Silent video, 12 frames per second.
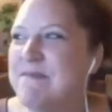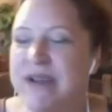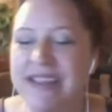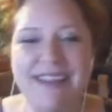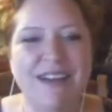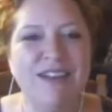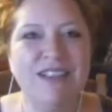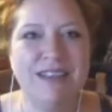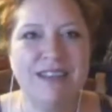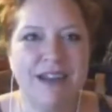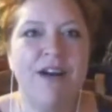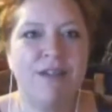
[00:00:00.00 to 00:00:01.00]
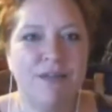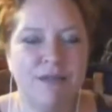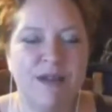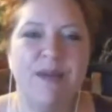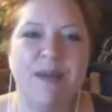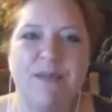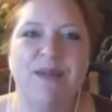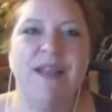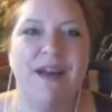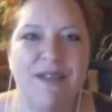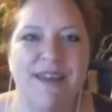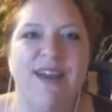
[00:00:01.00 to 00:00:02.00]
But there are 3 people
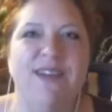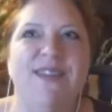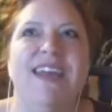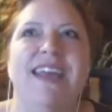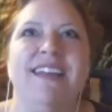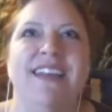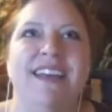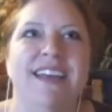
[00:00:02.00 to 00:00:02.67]
out there that,